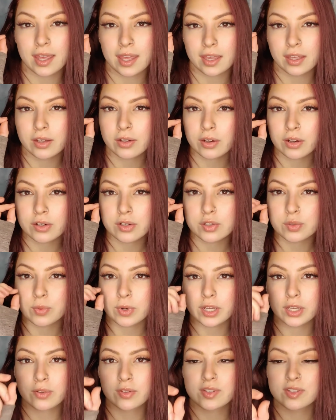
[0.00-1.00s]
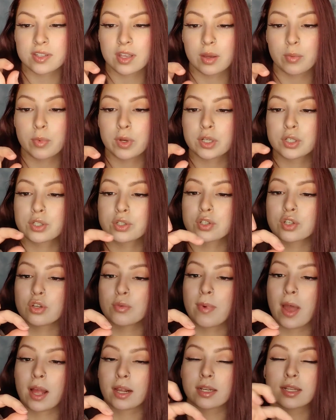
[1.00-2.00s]
anchors where you sandwich
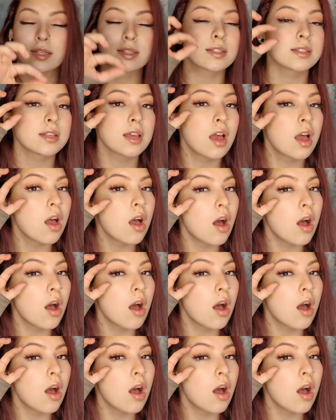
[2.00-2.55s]
2 magnets